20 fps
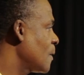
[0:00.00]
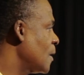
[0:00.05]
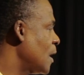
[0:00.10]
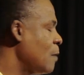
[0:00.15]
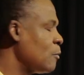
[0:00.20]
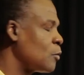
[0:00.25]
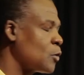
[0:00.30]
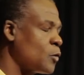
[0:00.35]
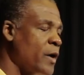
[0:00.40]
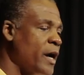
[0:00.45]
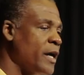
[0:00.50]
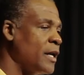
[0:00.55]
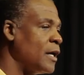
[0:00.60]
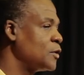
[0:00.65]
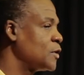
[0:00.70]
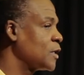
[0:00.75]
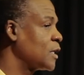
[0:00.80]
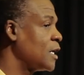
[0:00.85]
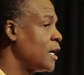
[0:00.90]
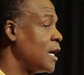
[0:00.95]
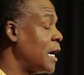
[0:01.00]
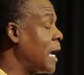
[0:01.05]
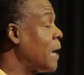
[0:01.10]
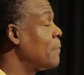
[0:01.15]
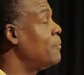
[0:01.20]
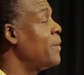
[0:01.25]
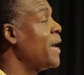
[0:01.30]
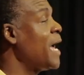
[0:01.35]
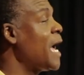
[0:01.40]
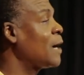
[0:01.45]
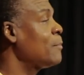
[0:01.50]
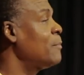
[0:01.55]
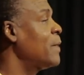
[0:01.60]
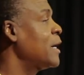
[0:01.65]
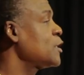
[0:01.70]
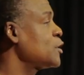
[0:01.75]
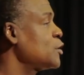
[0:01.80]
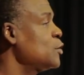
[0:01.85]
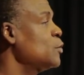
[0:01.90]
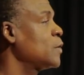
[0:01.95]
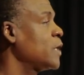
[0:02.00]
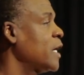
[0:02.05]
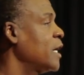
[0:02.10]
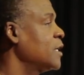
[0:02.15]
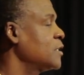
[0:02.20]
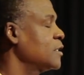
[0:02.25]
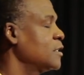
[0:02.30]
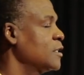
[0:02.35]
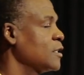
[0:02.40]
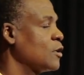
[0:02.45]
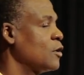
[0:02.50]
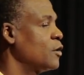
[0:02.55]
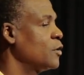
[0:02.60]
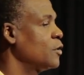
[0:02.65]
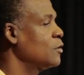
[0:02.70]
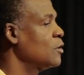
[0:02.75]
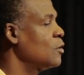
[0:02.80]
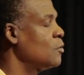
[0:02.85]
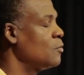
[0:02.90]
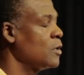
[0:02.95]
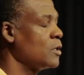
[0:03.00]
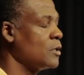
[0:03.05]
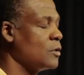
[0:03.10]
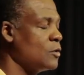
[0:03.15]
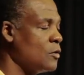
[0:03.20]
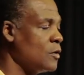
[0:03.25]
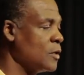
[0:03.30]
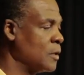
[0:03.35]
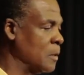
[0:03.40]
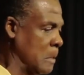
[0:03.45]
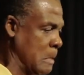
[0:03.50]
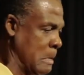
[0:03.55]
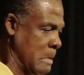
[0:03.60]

I'm crying out to God. I pack my suitcases and go, you know what, Lord?